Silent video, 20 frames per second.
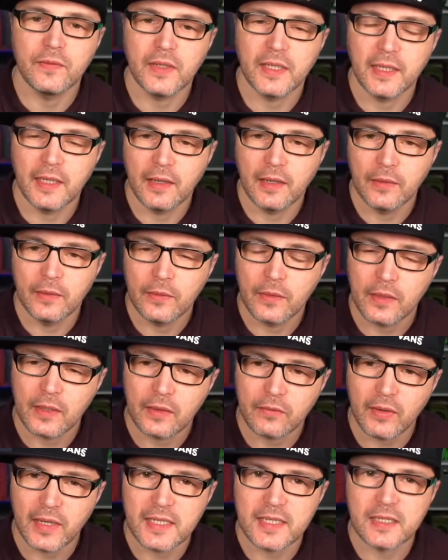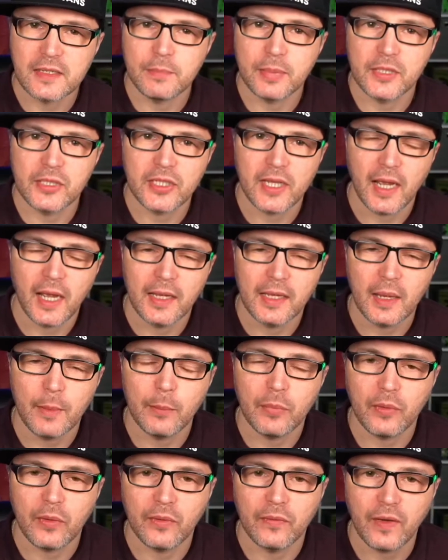video, Razer's pushed out a
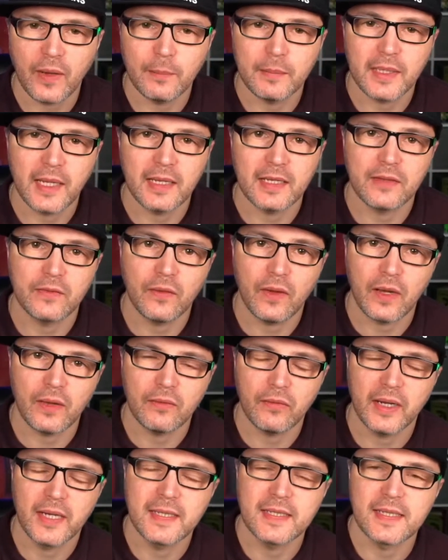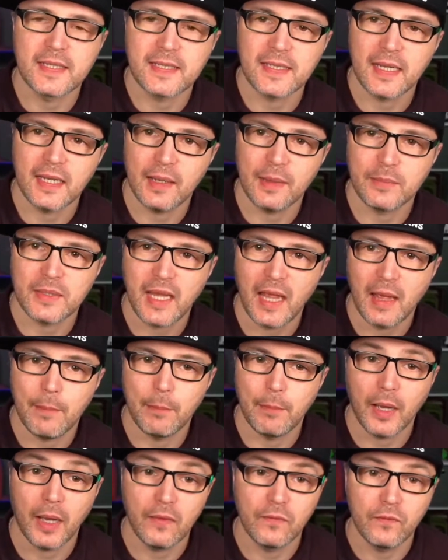number of updates via the Razer Synapse
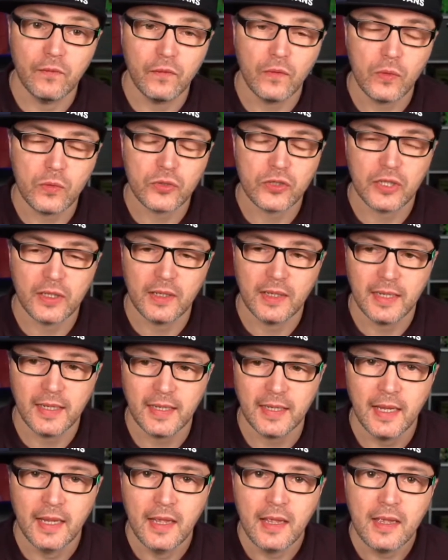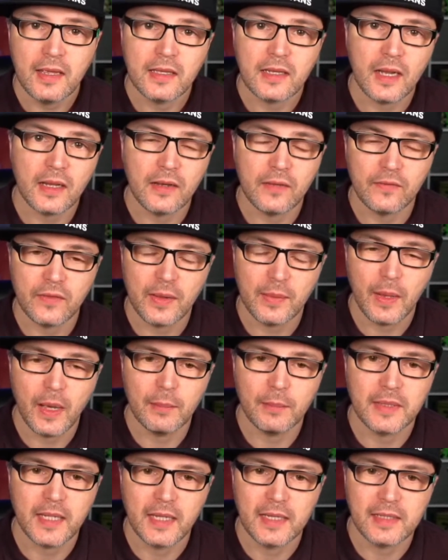app, but unfortunately none of them
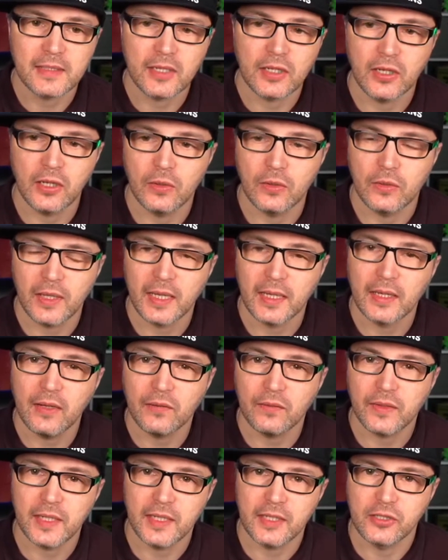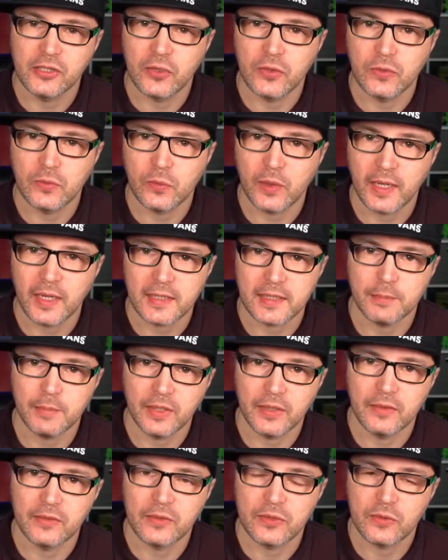updates cured any of the issues we're
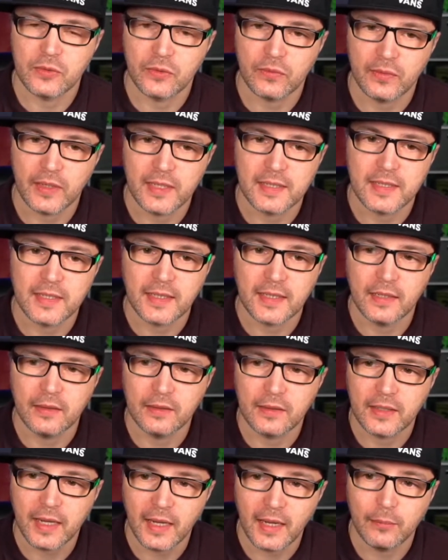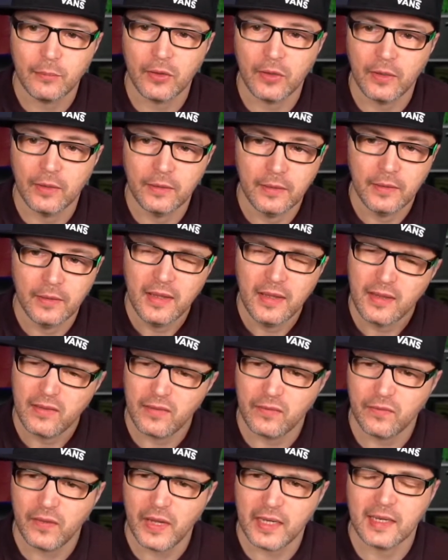experienced with the Razer Kiyo camera.
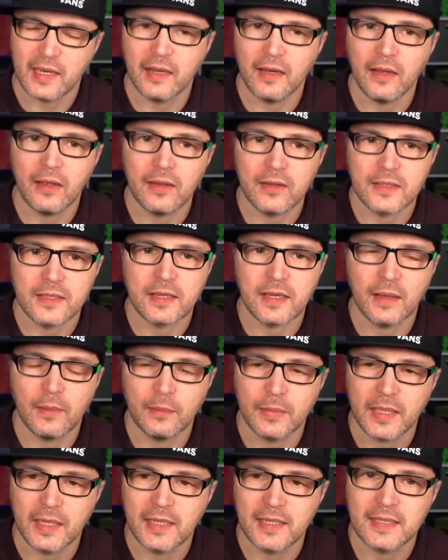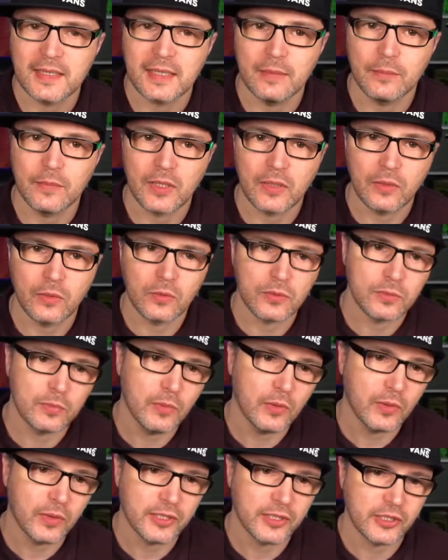In fact, the last update seemed to cause
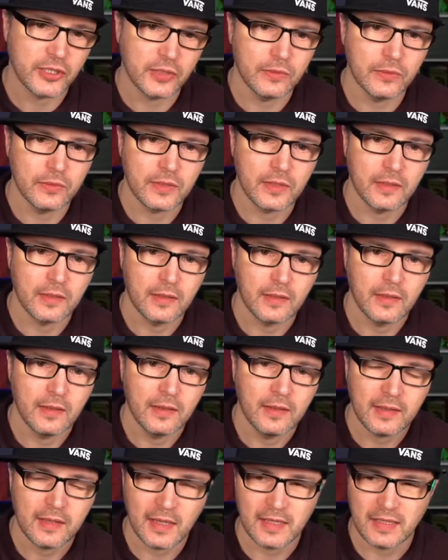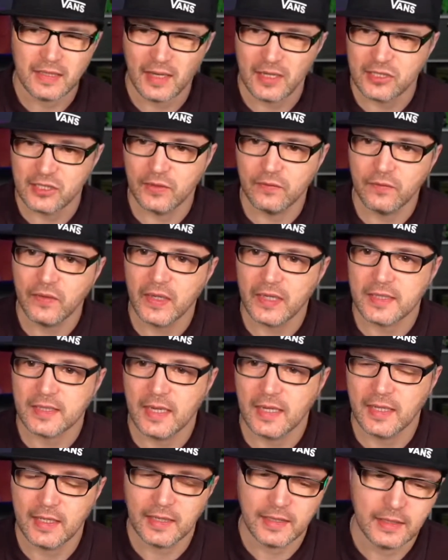more issues than to actually
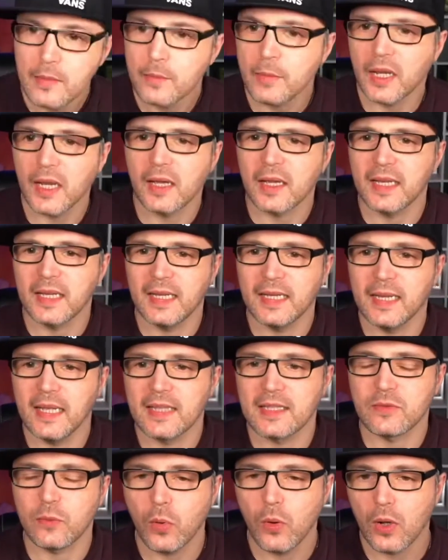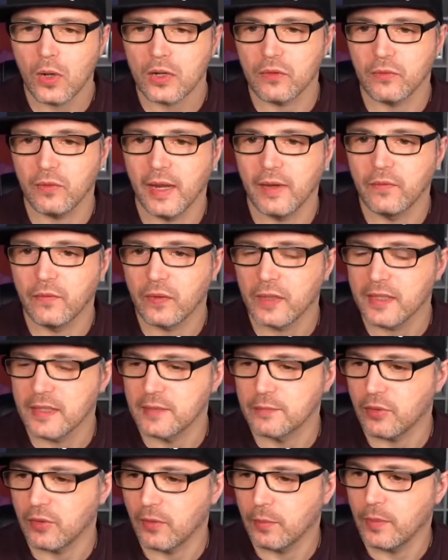fix any. But luckily there's a workaround for
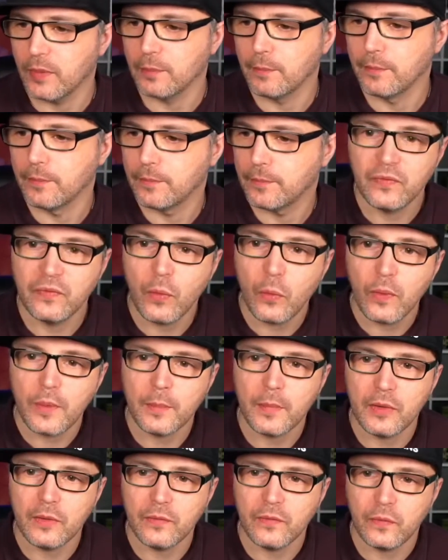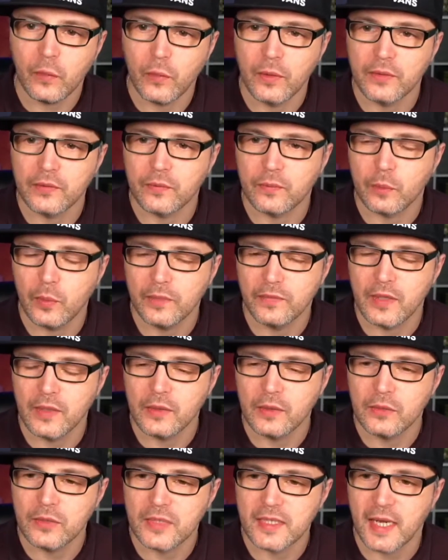this problem. Before we move forward with the
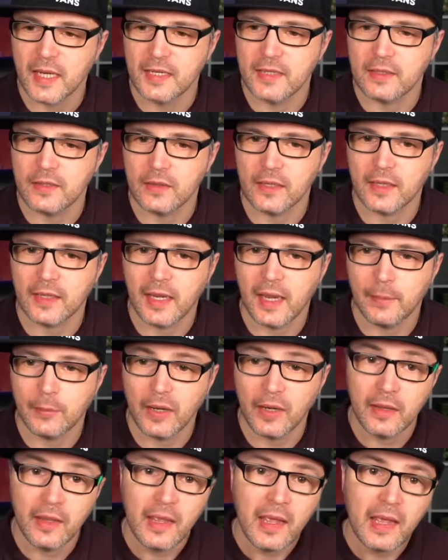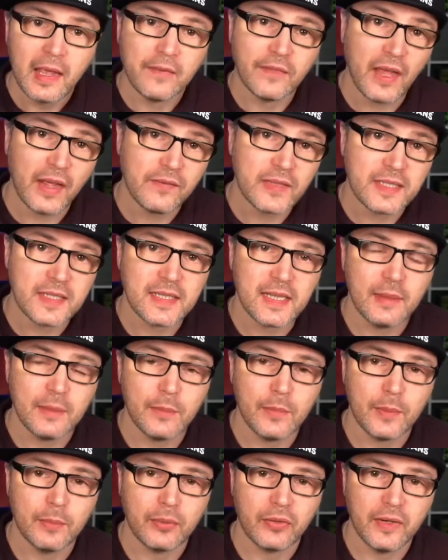new settings on the camera, if you haven't
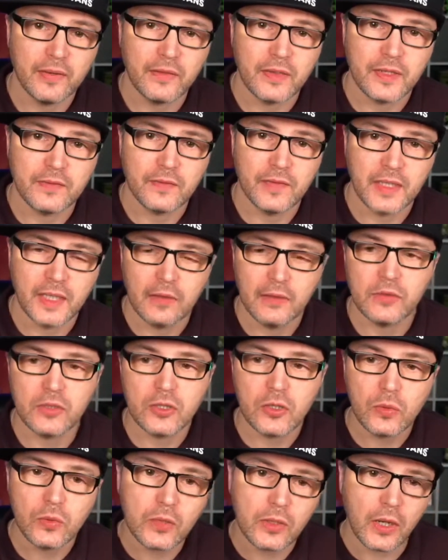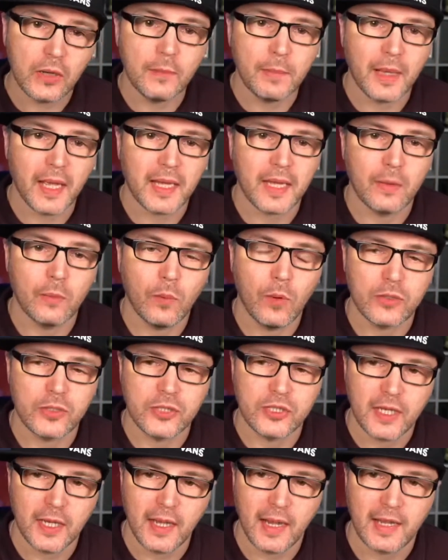seen my previous video, do go back and
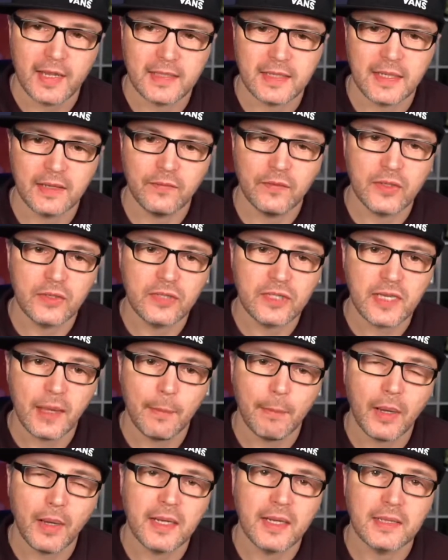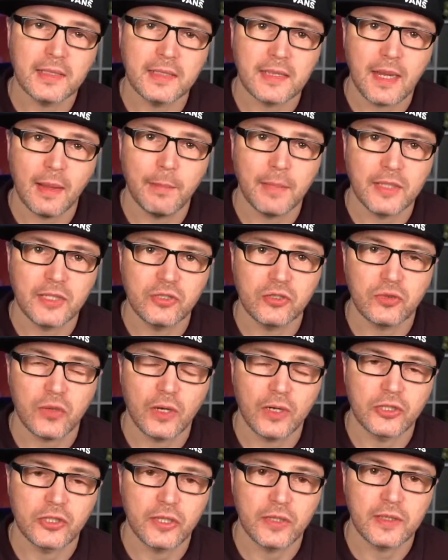watch that, as I give you step-by-step
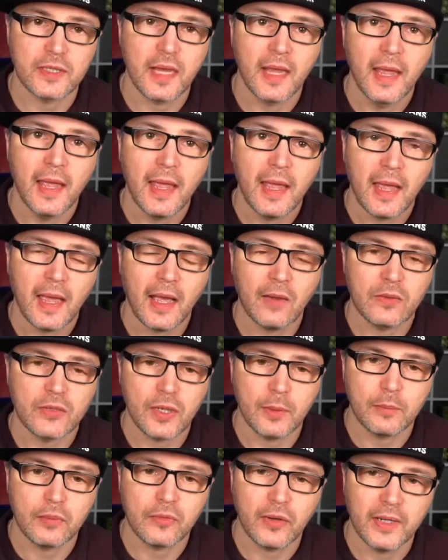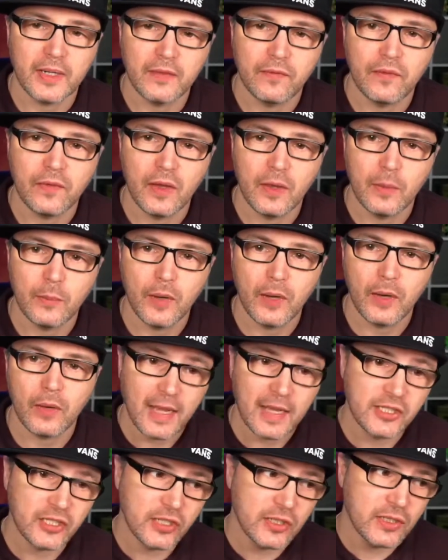instructions how to upgrade the firmware,
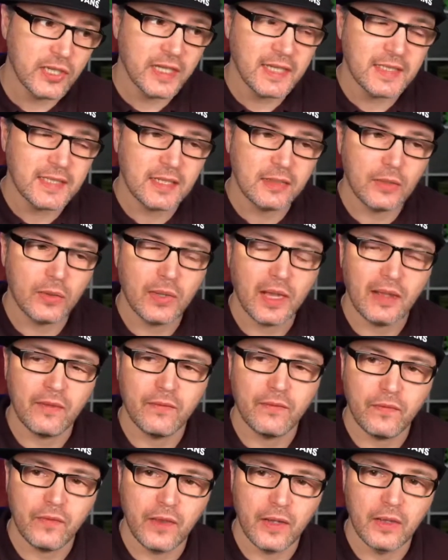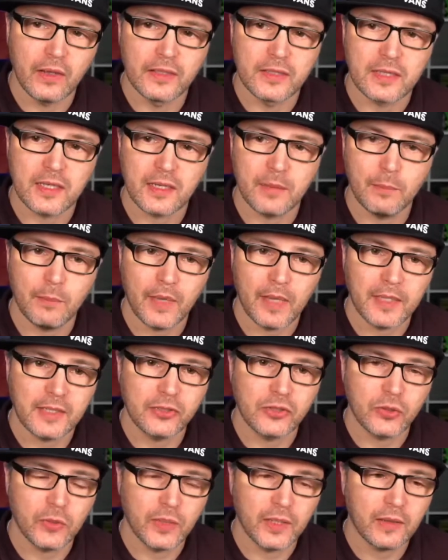and you need to do that first and
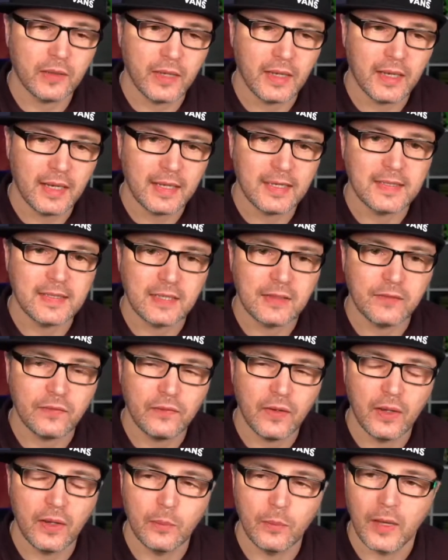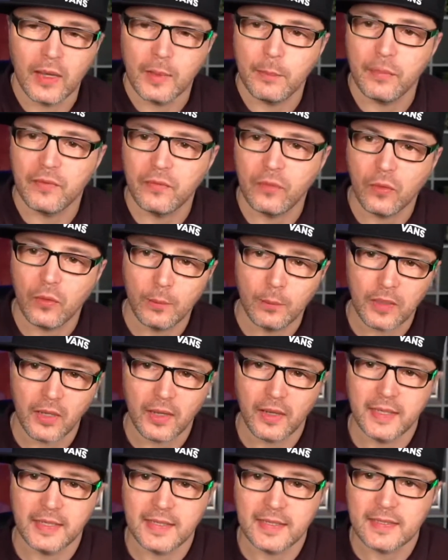make sure you got the latest firmware before
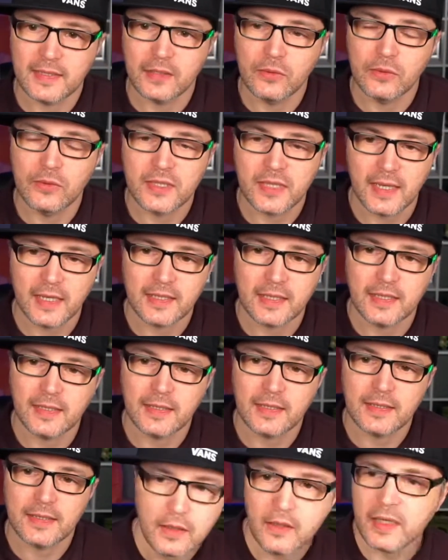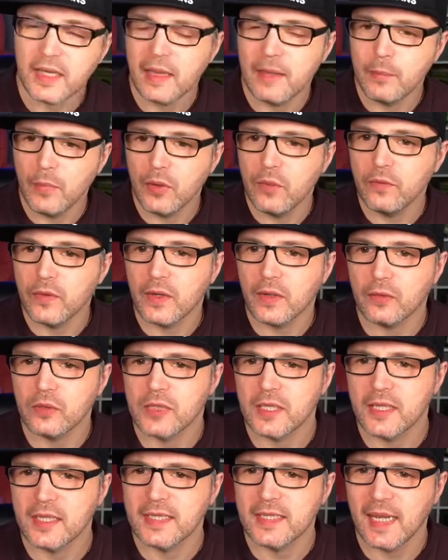applying these new settings. Okay, moving
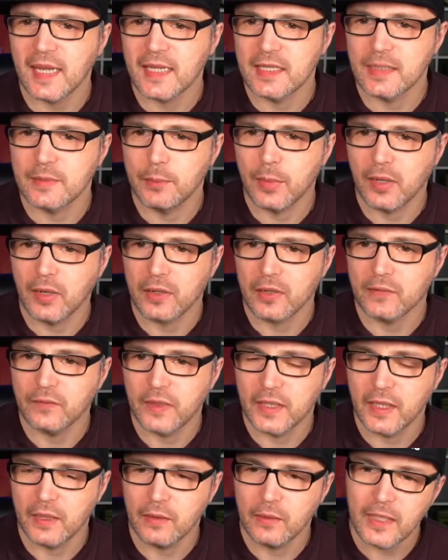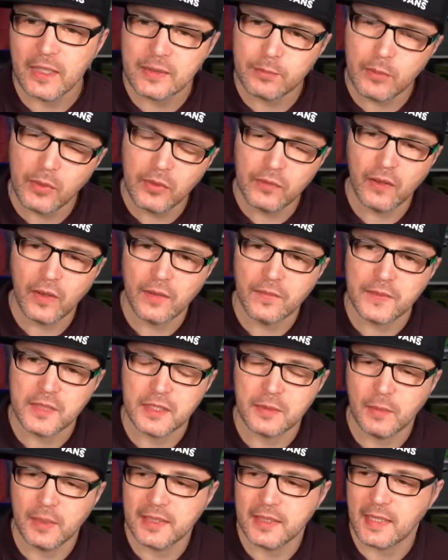on to the settings part of the video, let's move over
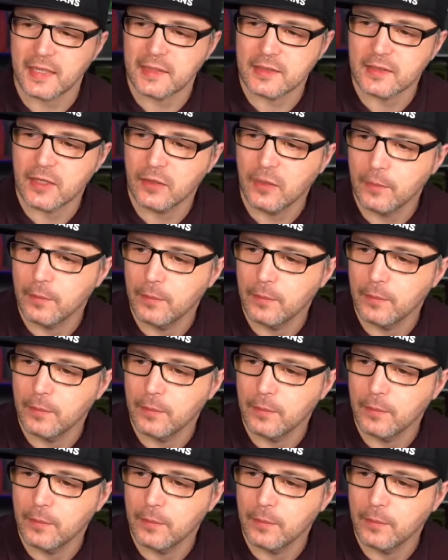to my desktop.